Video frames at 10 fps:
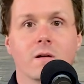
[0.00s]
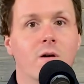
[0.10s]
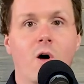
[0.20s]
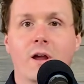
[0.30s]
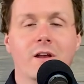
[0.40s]

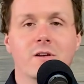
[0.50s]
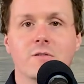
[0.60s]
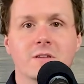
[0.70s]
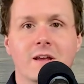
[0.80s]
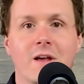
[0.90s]
all you got to do
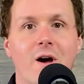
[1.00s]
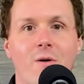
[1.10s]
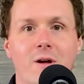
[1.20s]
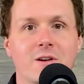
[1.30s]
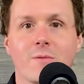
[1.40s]
is hit
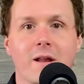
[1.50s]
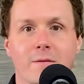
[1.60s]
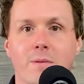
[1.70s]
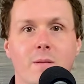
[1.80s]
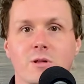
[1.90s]
go and you're ready to
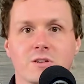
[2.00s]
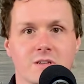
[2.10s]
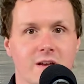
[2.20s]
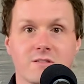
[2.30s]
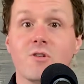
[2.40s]
publish
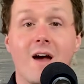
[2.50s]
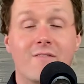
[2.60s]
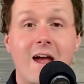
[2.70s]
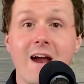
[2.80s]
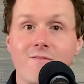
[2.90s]
and you have
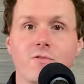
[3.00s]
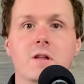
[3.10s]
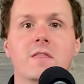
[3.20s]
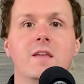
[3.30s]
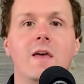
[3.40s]

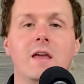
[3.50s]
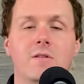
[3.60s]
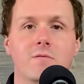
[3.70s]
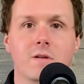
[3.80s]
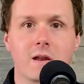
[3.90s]
everything that you
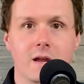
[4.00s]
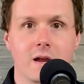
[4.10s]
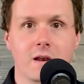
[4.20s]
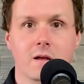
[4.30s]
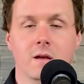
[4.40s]

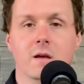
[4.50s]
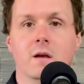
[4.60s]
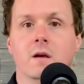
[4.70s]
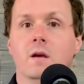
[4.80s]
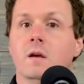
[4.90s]
need
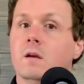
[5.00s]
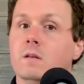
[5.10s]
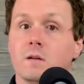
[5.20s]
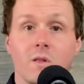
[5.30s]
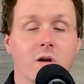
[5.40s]

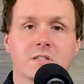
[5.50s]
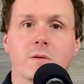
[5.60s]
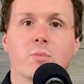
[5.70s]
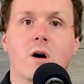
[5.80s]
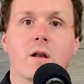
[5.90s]
to launch the
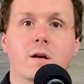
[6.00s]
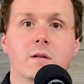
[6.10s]
product.